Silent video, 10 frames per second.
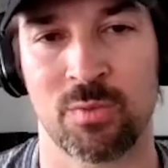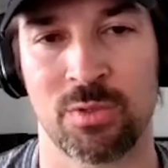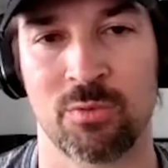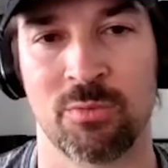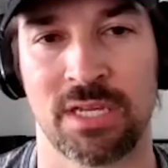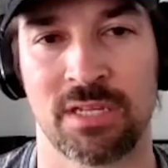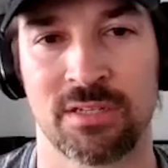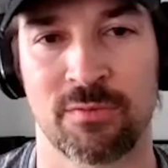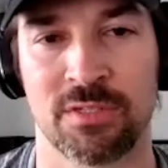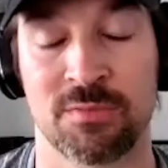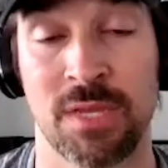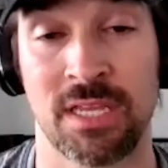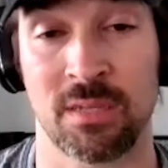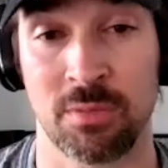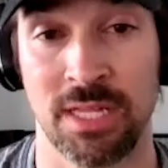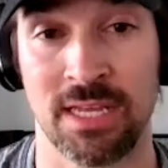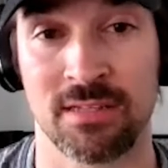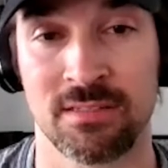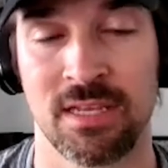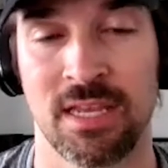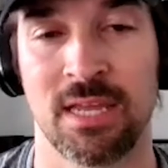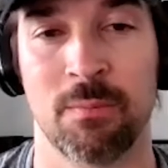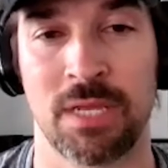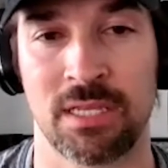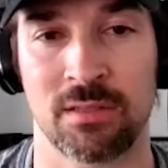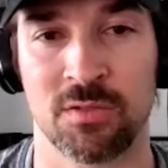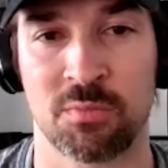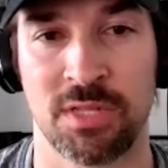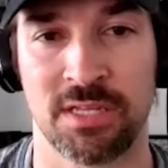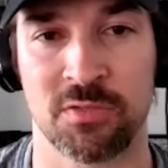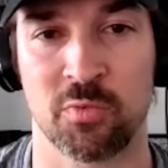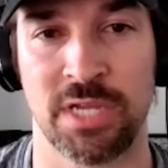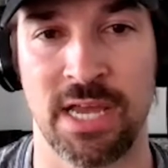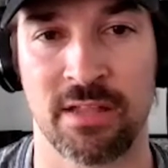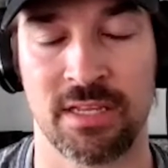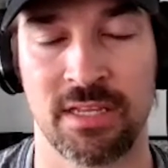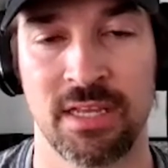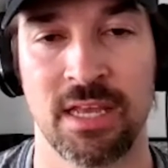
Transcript: We will make a difference making plans and making those plans reality,